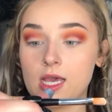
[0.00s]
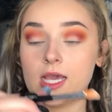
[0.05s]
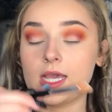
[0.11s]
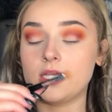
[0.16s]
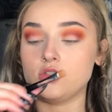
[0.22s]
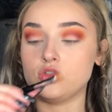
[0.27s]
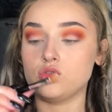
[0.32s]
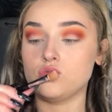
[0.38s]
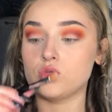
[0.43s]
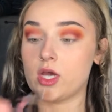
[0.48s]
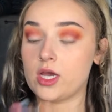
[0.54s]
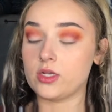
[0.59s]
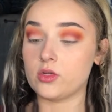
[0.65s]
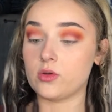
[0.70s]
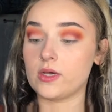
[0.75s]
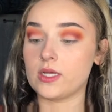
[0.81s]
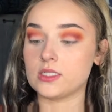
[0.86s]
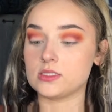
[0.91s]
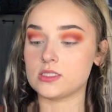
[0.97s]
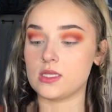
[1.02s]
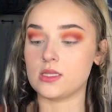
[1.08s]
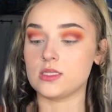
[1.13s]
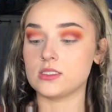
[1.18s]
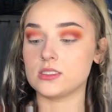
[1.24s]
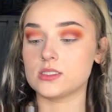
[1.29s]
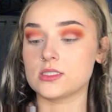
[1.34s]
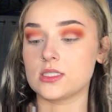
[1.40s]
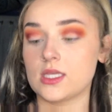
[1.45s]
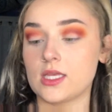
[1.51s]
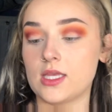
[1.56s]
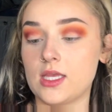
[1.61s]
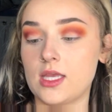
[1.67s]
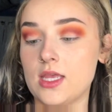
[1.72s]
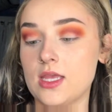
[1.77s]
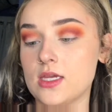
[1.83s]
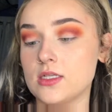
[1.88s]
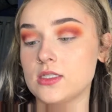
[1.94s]
I do not know how to say this.
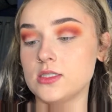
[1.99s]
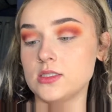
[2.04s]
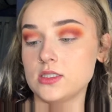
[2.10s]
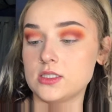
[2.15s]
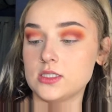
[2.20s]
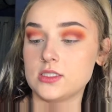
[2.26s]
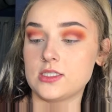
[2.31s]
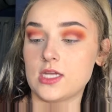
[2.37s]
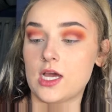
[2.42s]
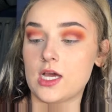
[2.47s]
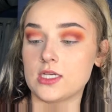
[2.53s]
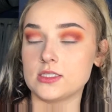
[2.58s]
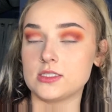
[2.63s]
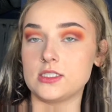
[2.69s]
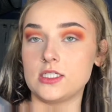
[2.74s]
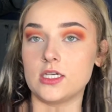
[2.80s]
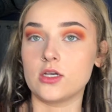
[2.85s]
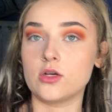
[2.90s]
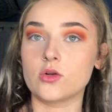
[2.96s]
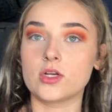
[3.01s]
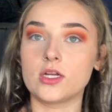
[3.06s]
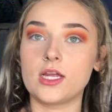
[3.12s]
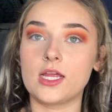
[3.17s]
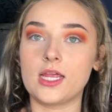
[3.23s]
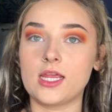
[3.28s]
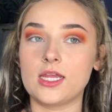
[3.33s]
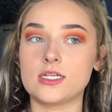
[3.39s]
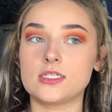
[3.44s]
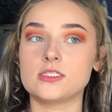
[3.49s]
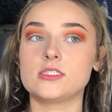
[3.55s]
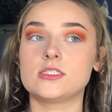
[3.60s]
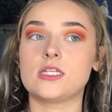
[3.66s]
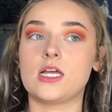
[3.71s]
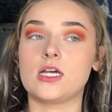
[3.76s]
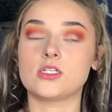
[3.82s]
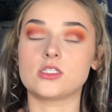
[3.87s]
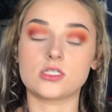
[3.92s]
Anastasia or
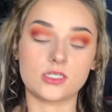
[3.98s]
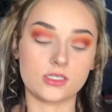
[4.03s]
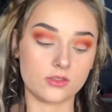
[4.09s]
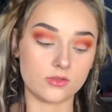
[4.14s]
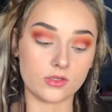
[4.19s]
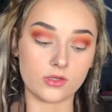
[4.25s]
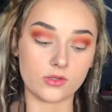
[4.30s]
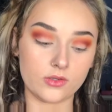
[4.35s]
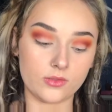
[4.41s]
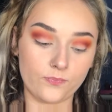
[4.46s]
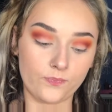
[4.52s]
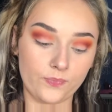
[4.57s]
Anastat. I don't know.